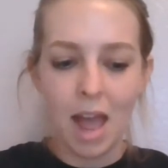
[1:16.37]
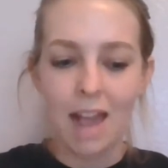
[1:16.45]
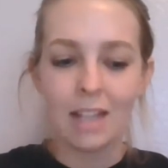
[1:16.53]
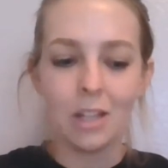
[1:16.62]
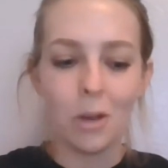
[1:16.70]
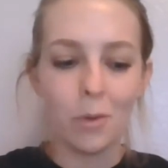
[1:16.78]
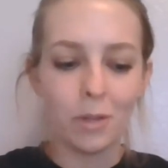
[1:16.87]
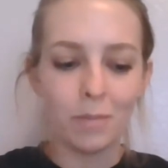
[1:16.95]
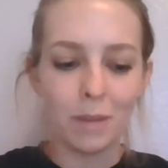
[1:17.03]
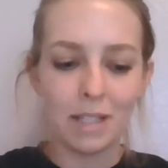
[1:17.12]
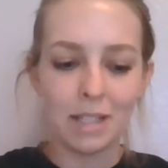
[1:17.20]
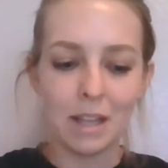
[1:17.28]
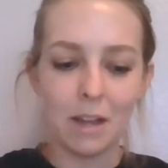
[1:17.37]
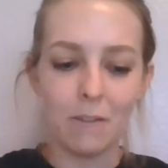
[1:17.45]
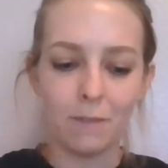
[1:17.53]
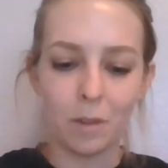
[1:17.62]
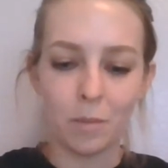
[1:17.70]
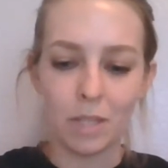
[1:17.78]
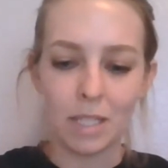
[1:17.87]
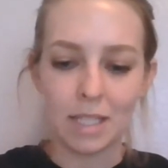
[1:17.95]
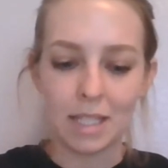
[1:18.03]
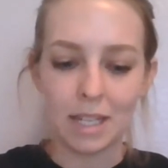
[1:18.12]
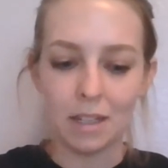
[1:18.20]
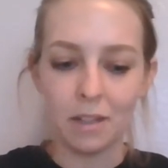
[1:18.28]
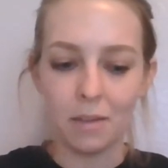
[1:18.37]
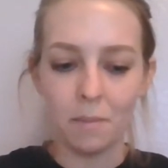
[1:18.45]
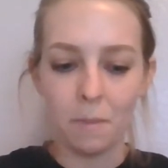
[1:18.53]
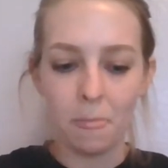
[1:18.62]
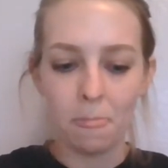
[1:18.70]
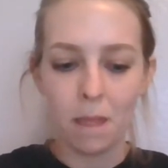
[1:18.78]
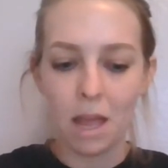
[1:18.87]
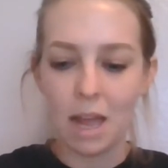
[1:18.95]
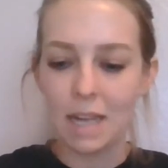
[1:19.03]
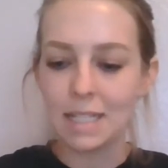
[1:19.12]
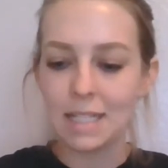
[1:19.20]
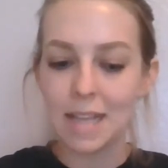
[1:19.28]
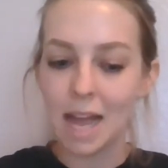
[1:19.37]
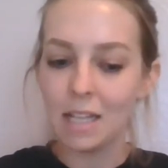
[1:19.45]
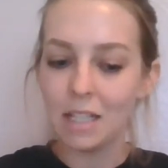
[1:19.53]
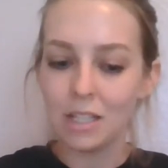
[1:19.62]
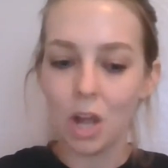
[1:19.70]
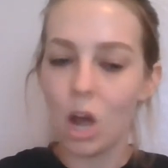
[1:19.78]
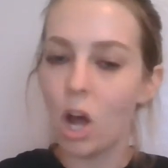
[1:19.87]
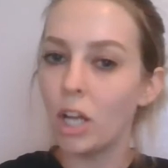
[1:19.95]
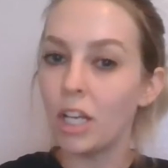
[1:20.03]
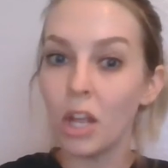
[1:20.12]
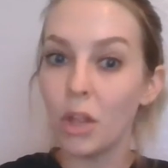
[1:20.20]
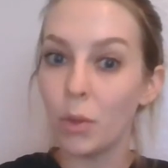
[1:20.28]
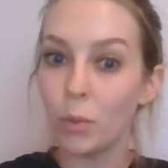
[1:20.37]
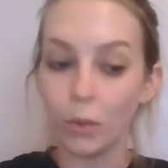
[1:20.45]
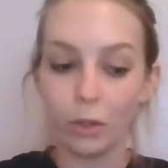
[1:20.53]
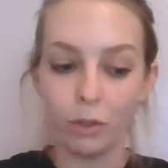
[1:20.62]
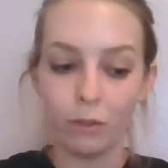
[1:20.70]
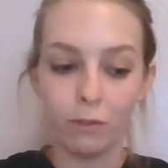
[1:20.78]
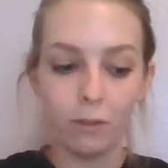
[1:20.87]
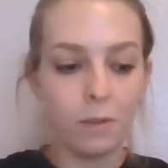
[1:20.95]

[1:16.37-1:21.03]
I lowered myself from the sill. I sat on the roof.